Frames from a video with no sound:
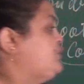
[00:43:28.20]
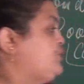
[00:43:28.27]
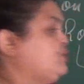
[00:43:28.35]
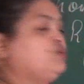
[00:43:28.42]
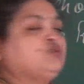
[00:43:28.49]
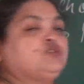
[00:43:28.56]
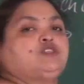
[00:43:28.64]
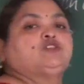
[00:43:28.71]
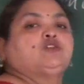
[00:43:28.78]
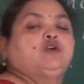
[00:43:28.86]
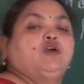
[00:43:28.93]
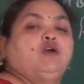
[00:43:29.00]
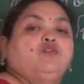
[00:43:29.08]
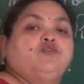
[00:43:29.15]
used
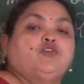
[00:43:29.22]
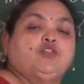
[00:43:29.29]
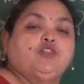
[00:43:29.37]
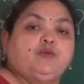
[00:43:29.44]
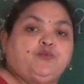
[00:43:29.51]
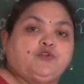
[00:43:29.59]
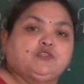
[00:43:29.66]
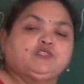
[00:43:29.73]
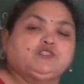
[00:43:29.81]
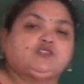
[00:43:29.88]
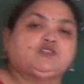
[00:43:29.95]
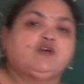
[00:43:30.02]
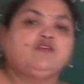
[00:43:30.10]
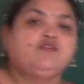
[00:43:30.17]
for the
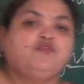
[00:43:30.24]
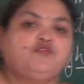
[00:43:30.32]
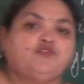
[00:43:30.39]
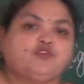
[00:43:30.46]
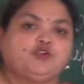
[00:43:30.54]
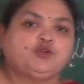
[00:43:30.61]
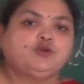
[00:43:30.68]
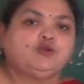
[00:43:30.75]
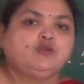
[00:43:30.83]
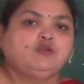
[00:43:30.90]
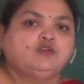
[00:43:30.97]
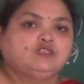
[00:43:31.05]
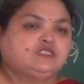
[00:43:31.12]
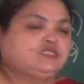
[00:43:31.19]
process of
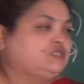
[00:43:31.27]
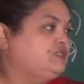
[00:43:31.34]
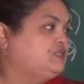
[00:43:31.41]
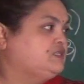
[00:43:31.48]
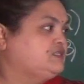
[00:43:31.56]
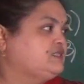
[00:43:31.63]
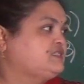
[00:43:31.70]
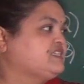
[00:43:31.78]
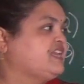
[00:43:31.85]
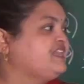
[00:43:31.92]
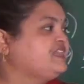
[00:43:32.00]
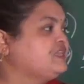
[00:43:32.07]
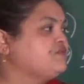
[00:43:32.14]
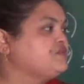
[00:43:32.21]
photosynthesis.
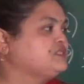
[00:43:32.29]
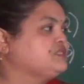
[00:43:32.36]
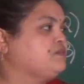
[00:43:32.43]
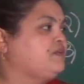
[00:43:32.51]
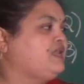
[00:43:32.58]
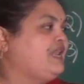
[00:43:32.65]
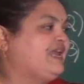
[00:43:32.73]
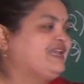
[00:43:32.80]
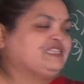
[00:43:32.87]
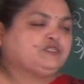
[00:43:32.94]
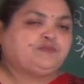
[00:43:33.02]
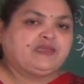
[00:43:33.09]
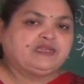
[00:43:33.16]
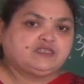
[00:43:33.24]
In the visible light
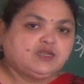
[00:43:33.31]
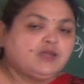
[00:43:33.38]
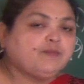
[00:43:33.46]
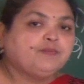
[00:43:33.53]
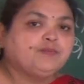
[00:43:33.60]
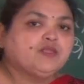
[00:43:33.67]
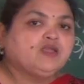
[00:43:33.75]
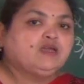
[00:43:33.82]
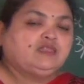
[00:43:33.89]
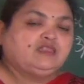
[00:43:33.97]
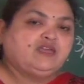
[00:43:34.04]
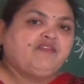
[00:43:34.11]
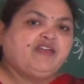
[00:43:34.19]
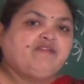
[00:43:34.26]
spectrum,
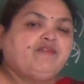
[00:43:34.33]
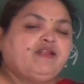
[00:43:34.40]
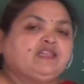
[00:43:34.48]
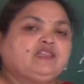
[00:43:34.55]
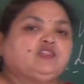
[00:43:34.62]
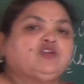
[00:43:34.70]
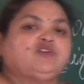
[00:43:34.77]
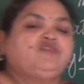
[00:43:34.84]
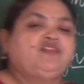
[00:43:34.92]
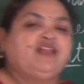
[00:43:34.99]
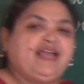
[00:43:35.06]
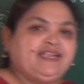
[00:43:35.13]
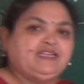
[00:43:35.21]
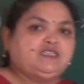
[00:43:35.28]
the wavelength of
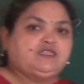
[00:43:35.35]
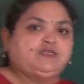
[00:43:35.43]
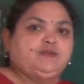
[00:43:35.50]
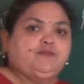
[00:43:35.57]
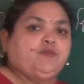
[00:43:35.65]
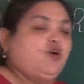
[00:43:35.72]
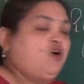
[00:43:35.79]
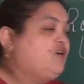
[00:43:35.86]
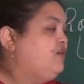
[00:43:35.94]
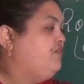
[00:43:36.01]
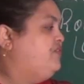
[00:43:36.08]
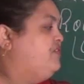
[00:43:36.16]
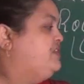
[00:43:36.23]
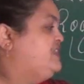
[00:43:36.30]
light
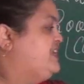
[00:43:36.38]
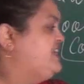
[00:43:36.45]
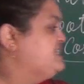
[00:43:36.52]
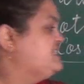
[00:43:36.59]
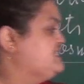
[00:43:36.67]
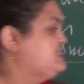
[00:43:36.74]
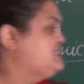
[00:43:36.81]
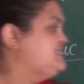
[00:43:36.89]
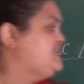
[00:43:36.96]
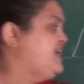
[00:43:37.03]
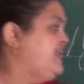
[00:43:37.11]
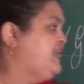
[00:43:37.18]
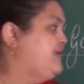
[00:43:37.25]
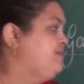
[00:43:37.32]
of
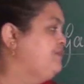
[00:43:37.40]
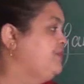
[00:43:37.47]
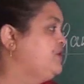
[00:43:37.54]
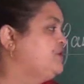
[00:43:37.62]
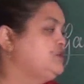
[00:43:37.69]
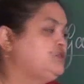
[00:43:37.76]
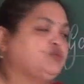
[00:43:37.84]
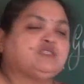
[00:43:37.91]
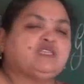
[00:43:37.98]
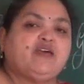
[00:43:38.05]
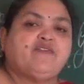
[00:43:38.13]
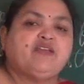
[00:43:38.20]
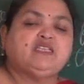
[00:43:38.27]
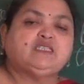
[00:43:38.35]
360 nm to
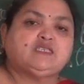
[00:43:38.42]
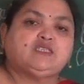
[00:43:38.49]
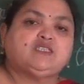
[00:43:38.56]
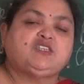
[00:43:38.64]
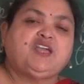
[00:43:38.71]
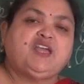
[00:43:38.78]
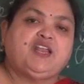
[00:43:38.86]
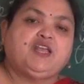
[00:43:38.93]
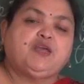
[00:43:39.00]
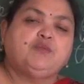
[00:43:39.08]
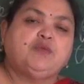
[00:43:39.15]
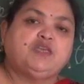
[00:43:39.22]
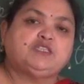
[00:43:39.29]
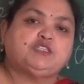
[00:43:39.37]
760
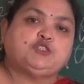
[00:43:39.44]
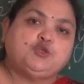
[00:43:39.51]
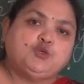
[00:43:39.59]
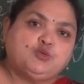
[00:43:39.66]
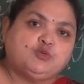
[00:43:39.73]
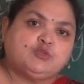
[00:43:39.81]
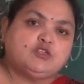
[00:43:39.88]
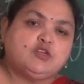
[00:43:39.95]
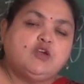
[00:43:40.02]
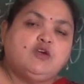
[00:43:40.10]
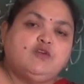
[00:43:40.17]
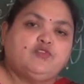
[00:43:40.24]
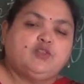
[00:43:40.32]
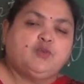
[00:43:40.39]
nm is used
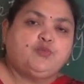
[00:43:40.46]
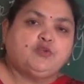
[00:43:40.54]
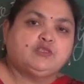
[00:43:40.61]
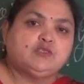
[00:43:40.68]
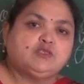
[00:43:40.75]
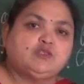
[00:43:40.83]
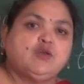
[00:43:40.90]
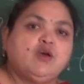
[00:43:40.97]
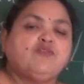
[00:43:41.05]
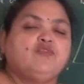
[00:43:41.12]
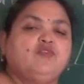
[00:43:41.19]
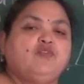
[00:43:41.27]
for the process of